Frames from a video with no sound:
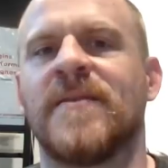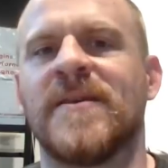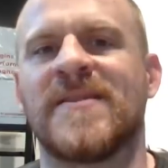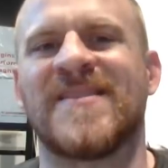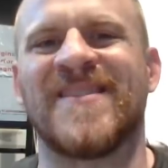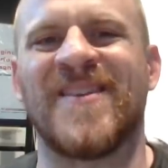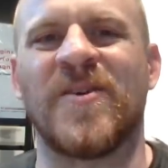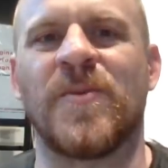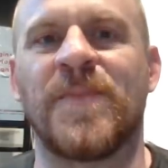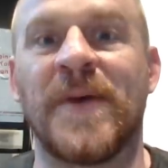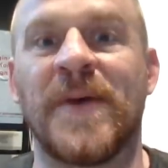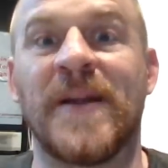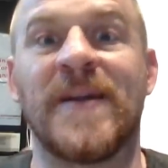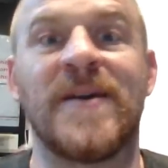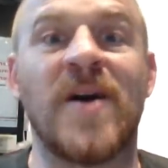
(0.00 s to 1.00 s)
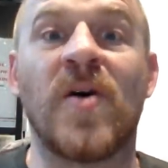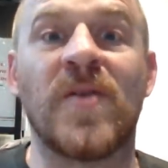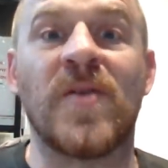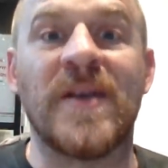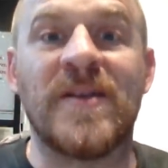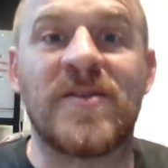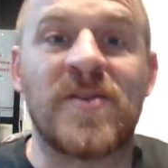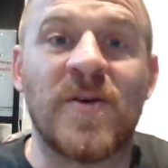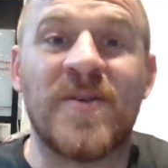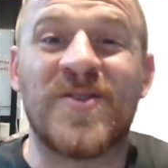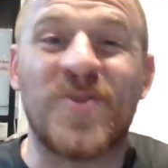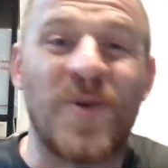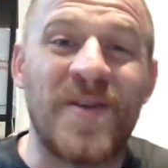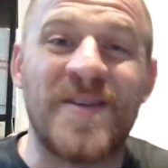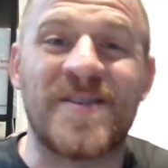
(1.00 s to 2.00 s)
this little bit of knowledge. So
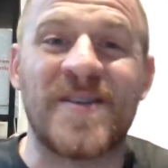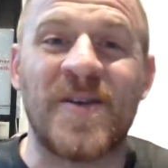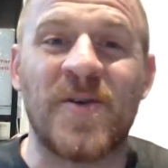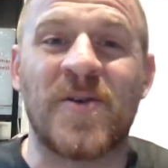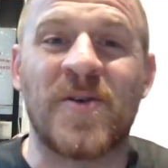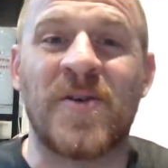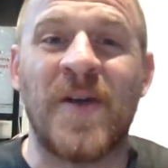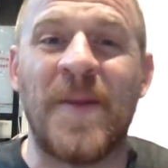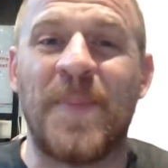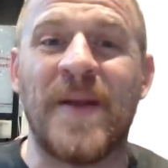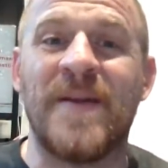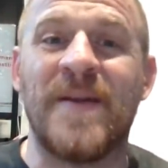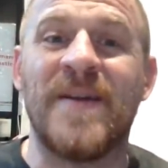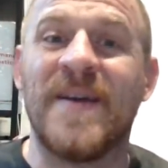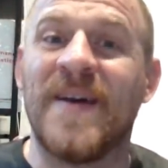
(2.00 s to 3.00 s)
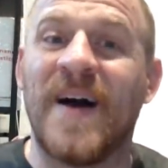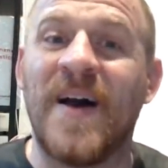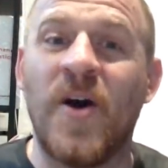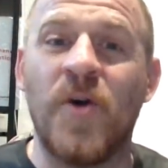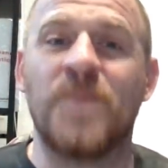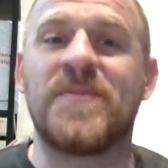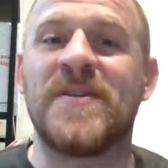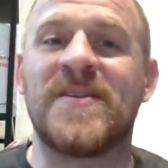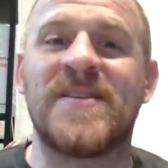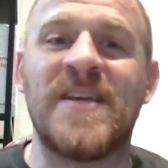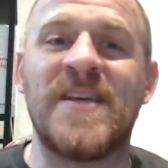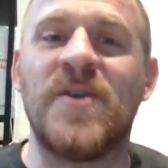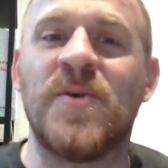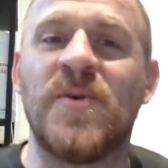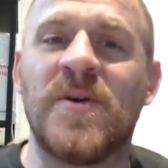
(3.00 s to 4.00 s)
enjoy this little clip, and I hope to
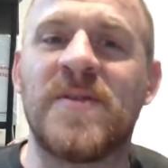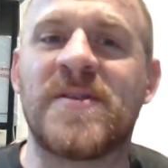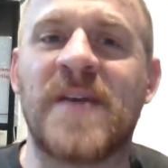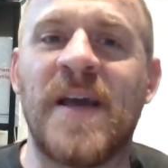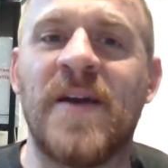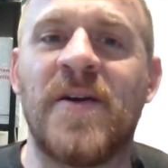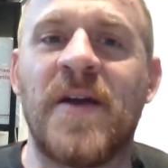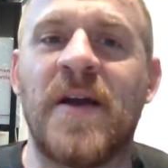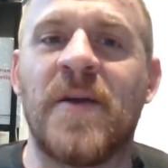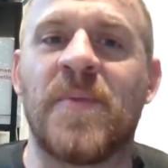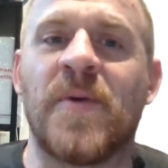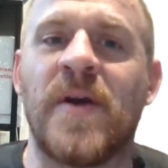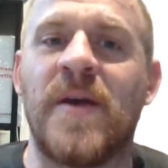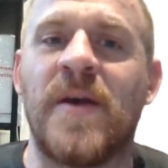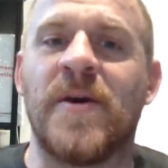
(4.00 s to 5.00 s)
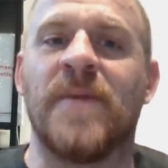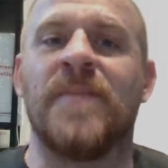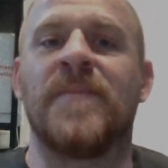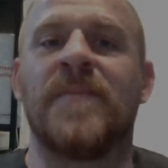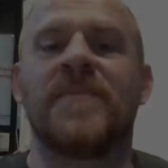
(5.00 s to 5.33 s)
see you on ScannerDanner Premium.